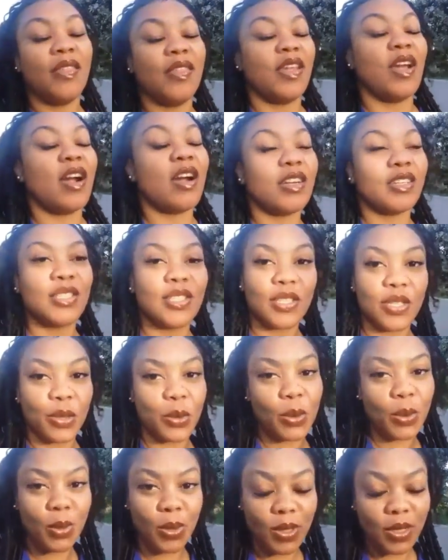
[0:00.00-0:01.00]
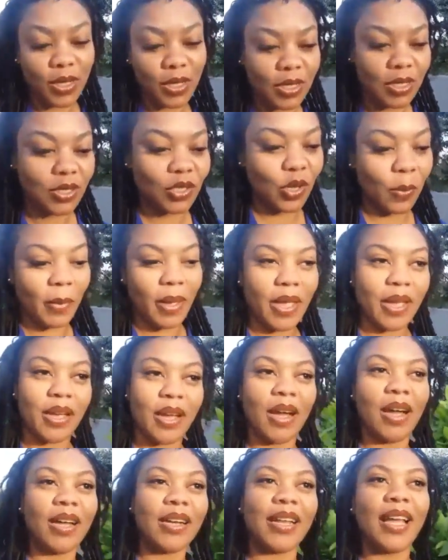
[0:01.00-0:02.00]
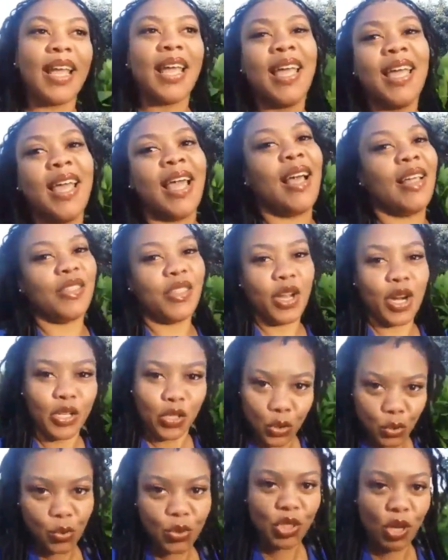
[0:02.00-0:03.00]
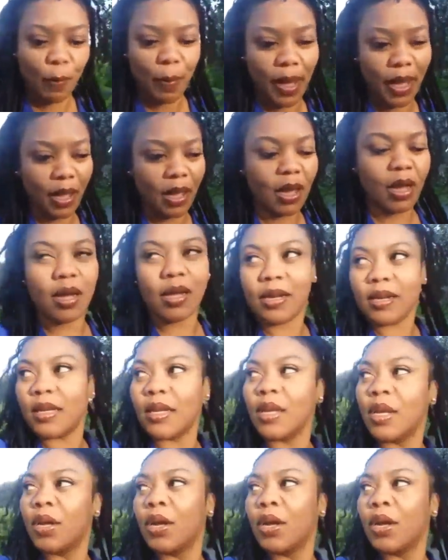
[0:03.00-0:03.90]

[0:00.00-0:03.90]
They are so Jamaican, and they are too Jamaican.